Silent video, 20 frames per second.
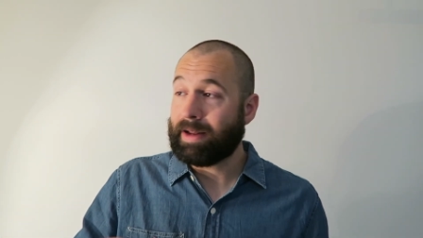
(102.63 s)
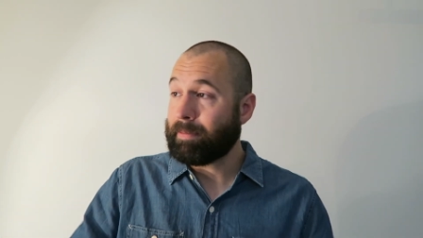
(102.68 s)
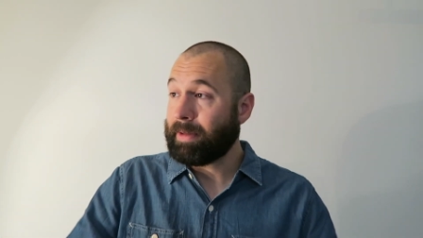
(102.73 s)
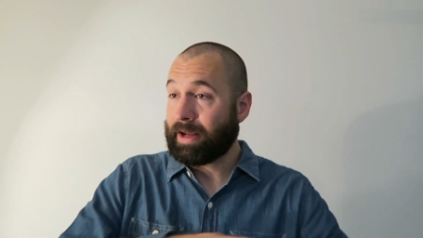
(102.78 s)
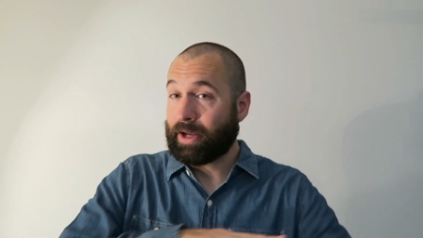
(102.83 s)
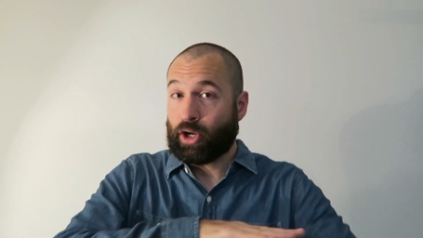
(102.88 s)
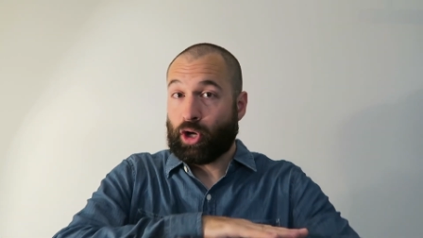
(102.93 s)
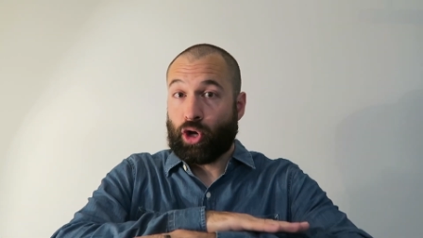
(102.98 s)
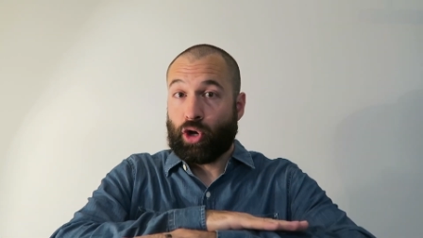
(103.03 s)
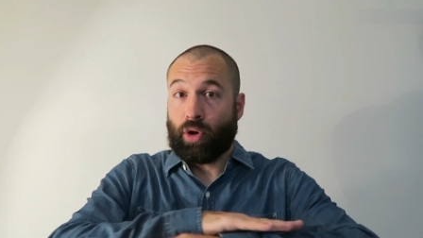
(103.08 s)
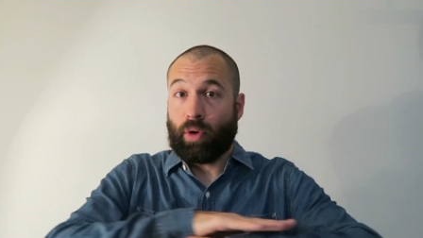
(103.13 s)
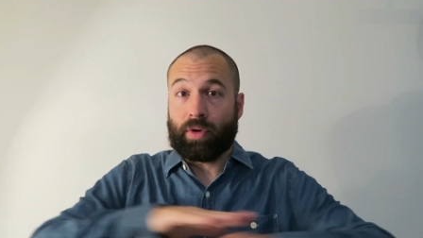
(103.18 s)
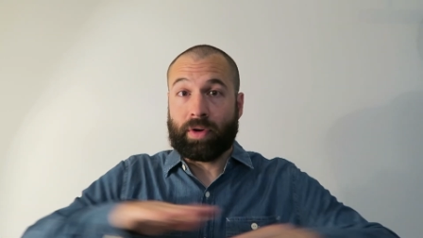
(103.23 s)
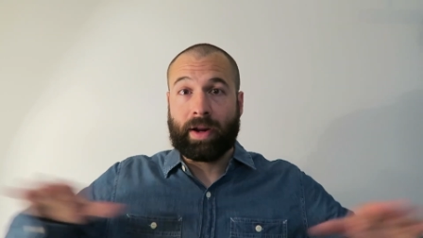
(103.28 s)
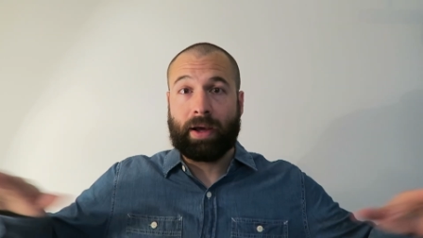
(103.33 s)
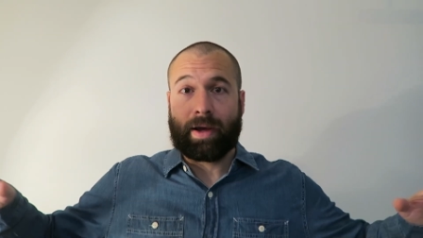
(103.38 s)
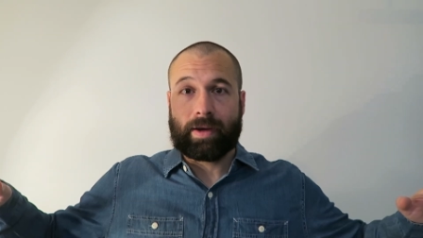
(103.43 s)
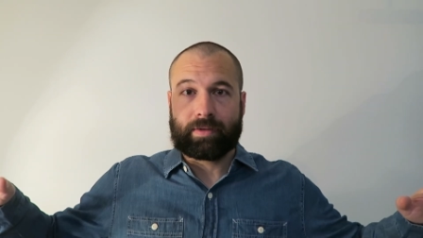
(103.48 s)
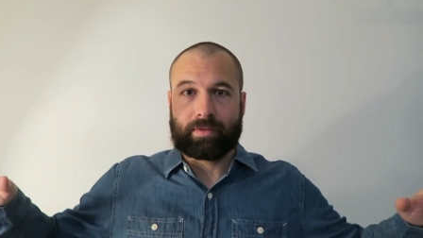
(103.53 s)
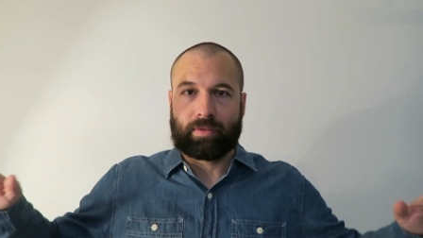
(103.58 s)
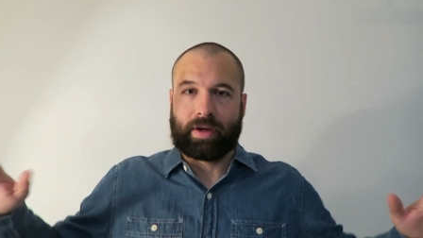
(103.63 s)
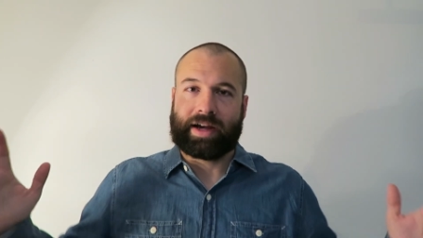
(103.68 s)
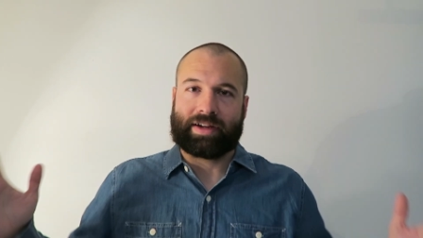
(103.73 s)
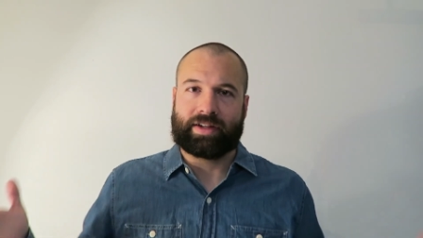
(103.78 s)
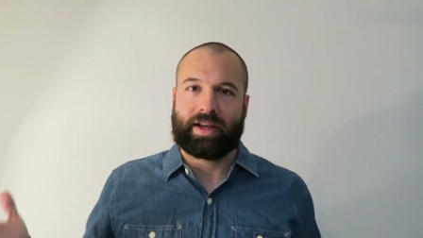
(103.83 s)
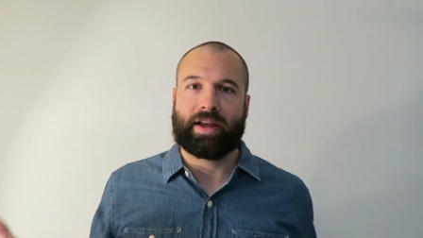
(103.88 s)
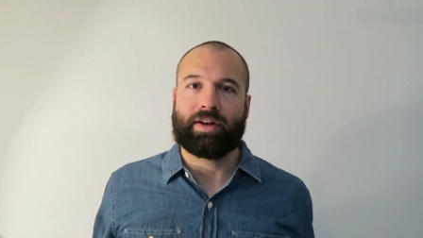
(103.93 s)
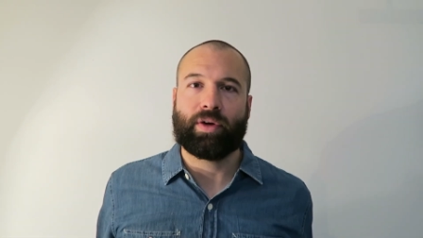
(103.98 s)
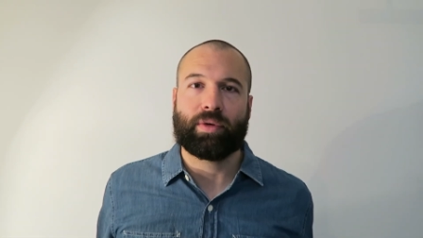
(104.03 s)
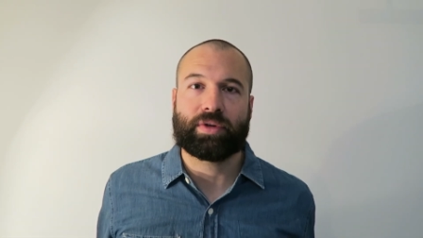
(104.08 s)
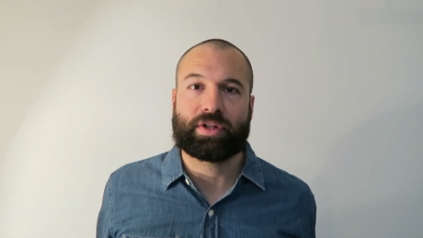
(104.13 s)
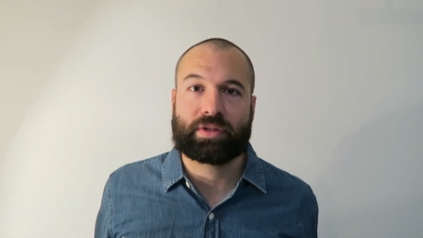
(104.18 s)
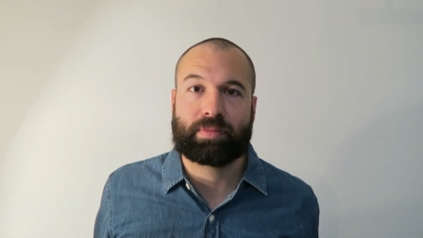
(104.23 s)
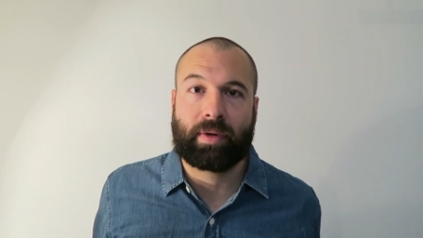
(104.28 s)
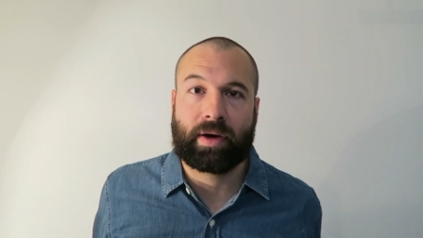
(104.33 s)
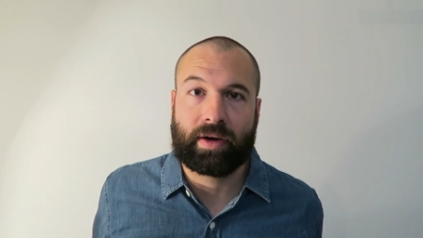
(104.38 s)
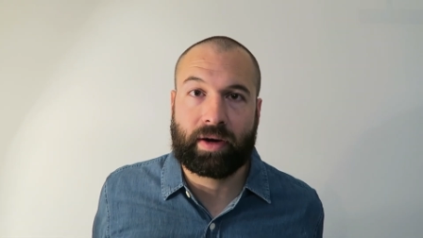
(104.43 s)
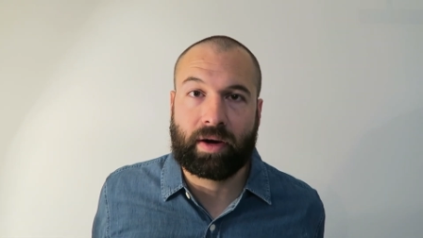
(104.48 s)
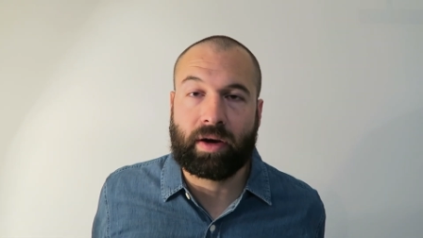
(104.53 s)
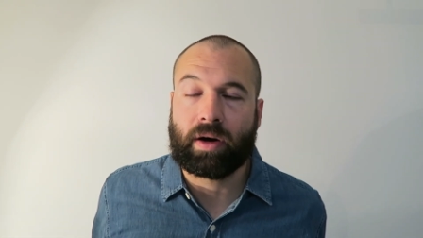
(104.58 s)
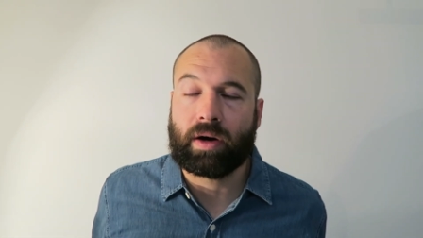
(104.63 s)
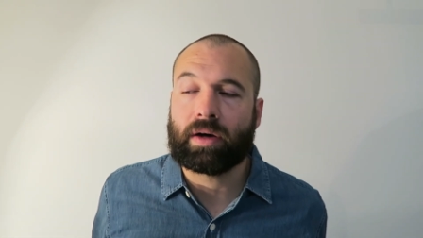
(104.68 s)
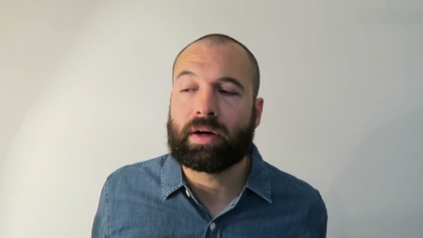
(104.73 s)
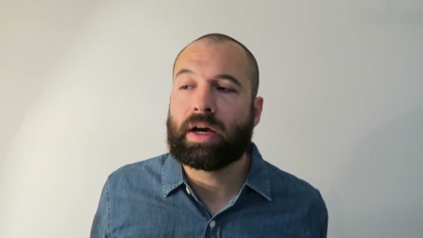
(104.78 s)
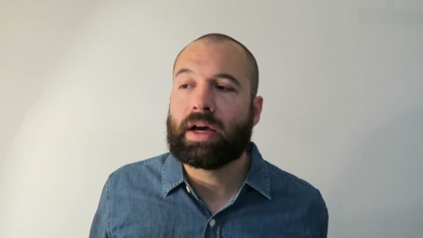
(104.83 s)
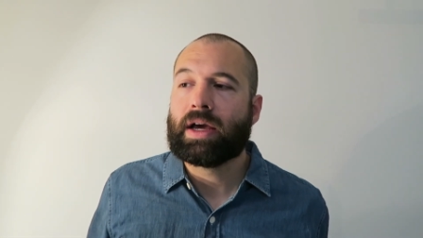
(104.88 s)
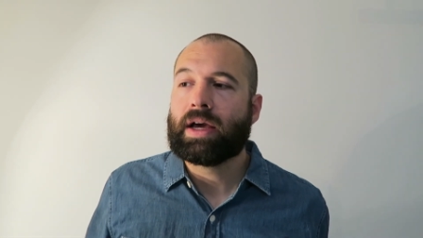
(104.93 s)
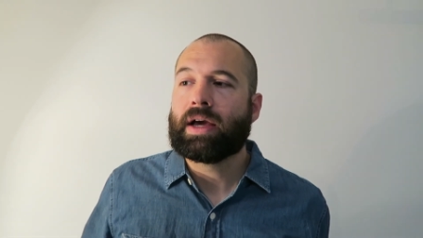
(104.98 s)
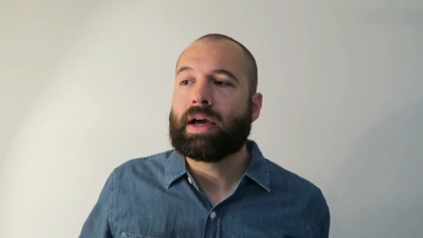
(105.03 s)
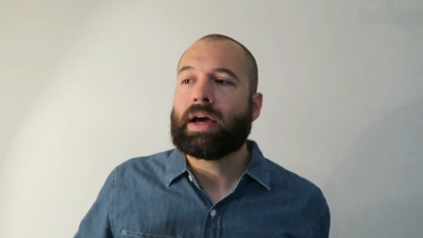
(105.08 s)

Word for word: I'm like, no, you're not. Actually, I don't respond at all.